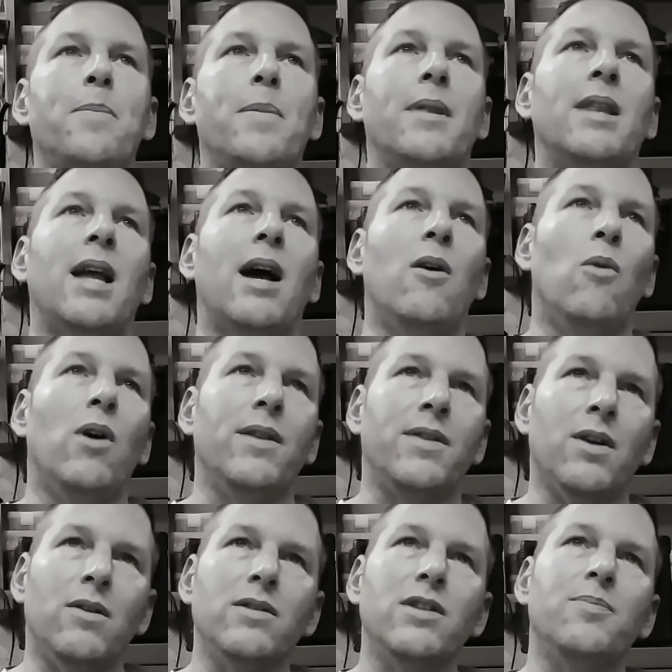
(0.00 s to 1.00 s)
Now, what
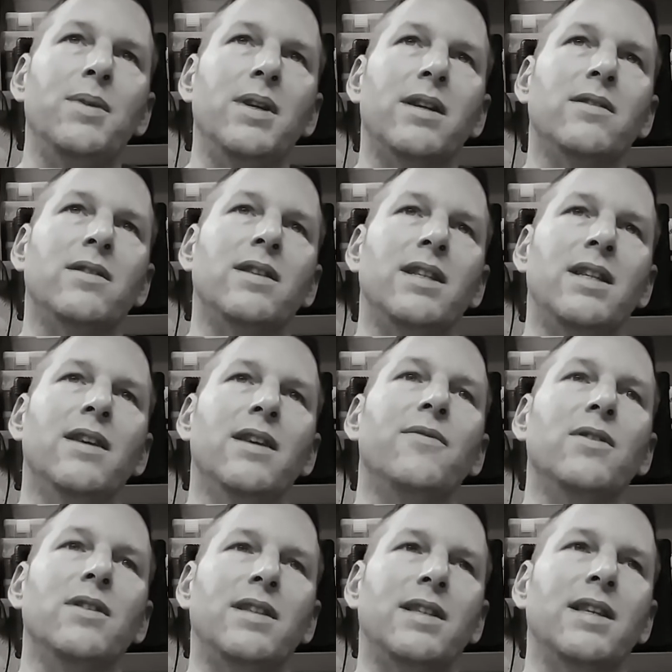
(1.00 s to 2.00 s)
those speakers, the
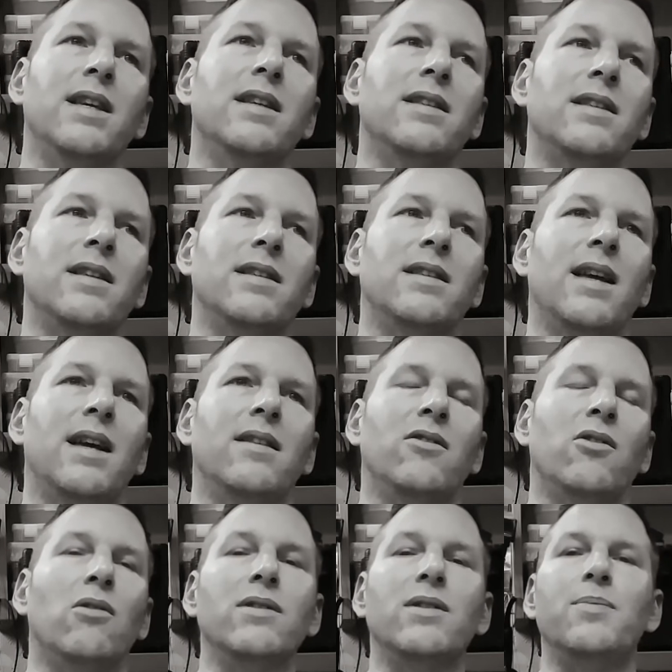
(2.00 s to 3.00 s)
difference is that
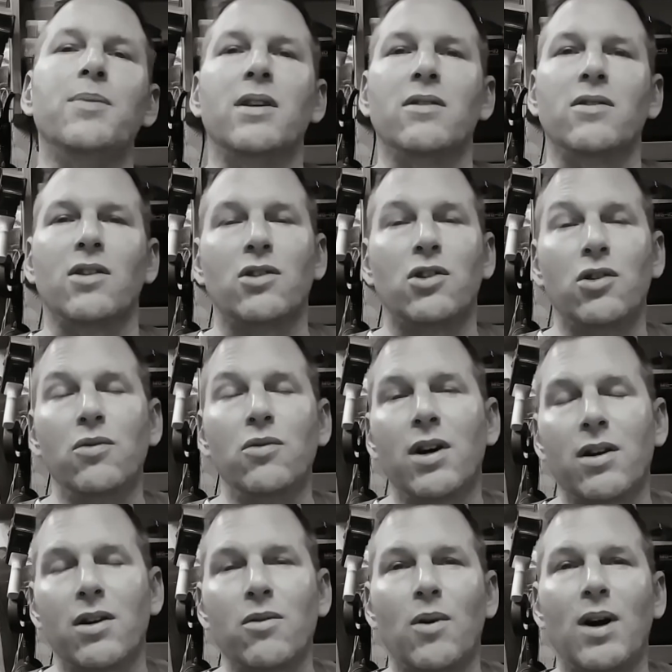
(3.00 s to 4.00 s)
those speakers are
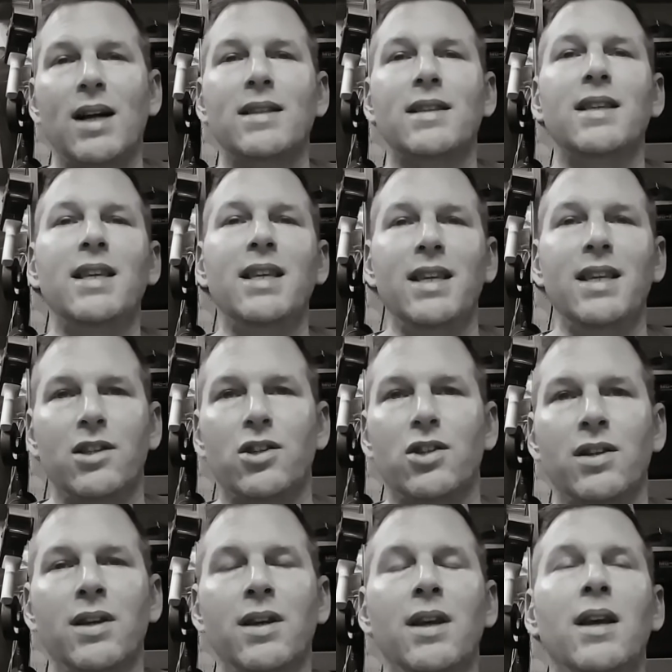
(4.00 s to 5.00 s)
200 watts each.